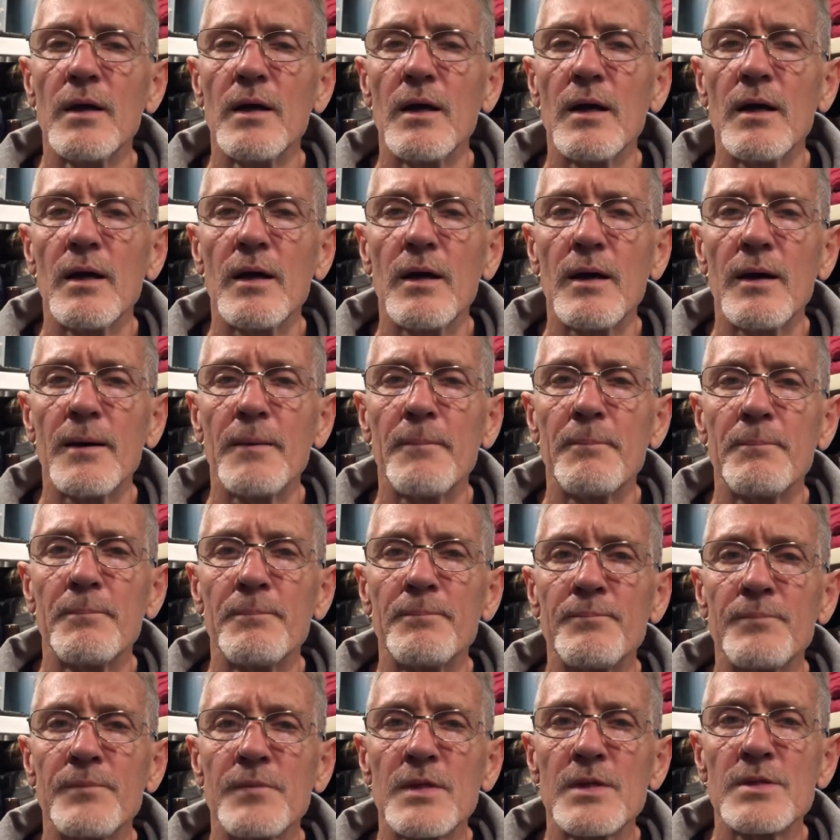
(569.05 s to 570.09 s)

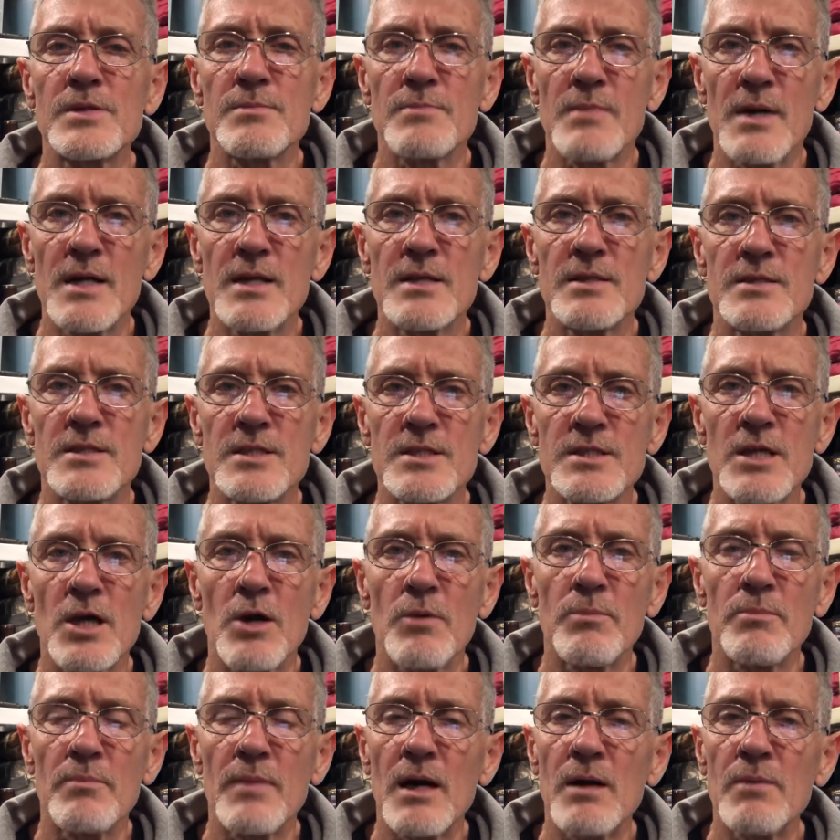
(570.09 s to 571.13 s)
Because it might just help
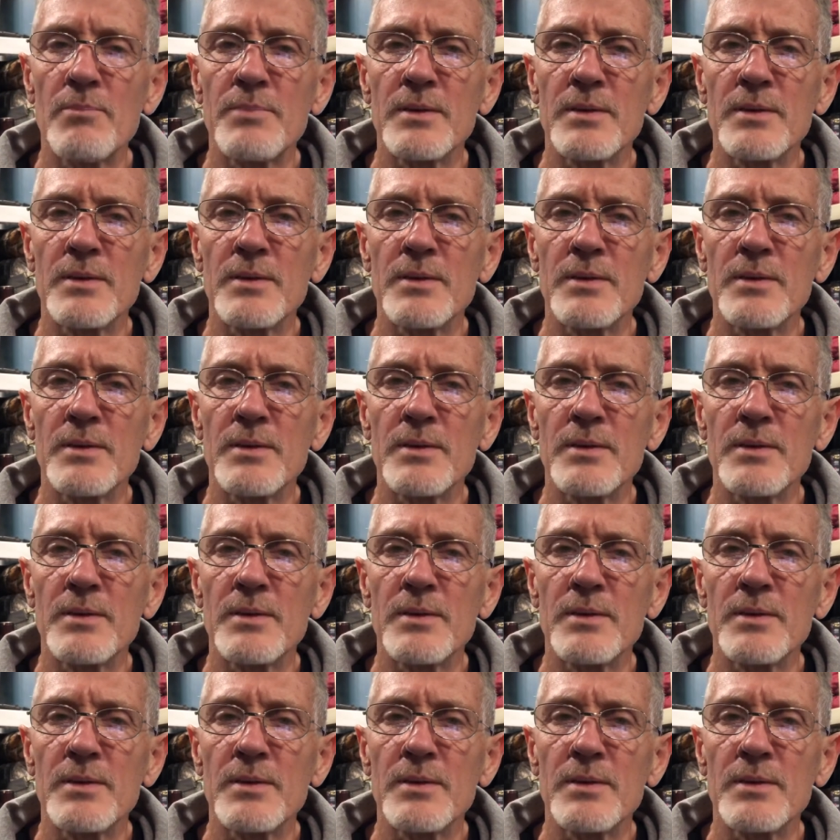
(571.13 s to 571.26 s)
them out,